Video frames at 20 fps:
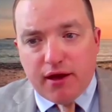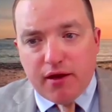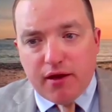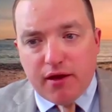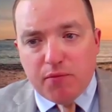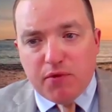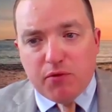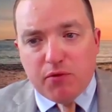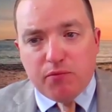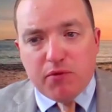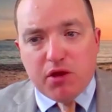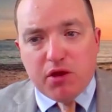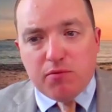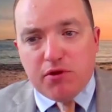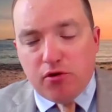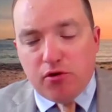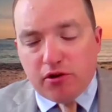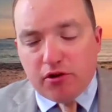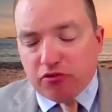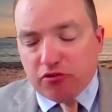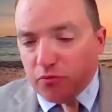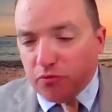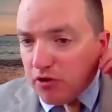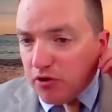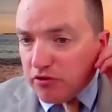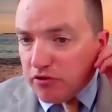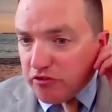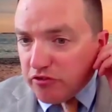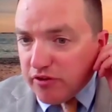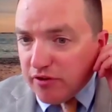I mean, maybe your
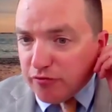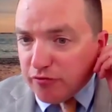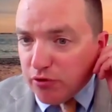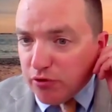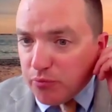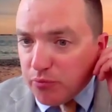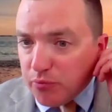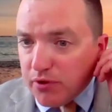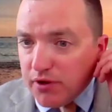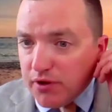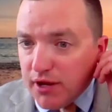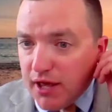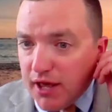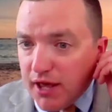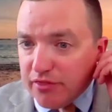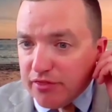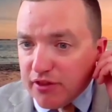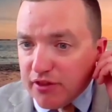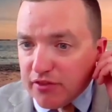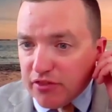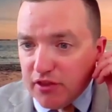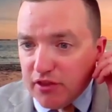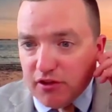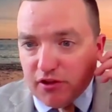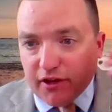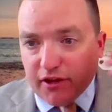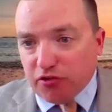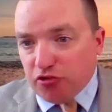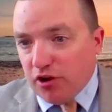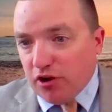experience is different, but I think that
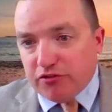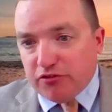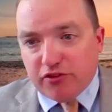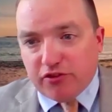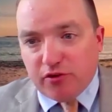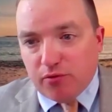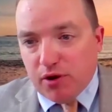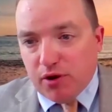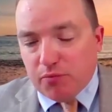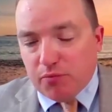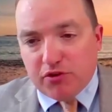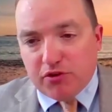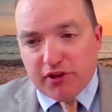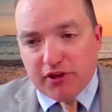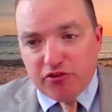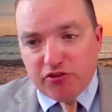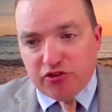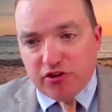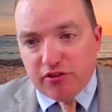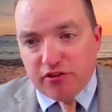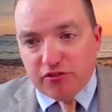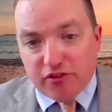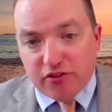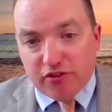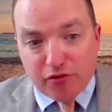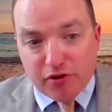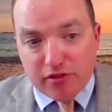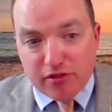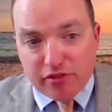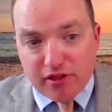like trust and reputation is
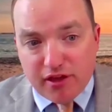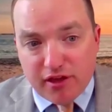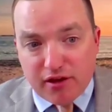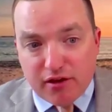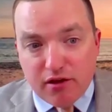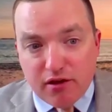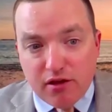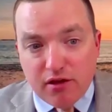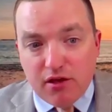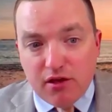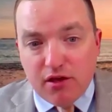everything.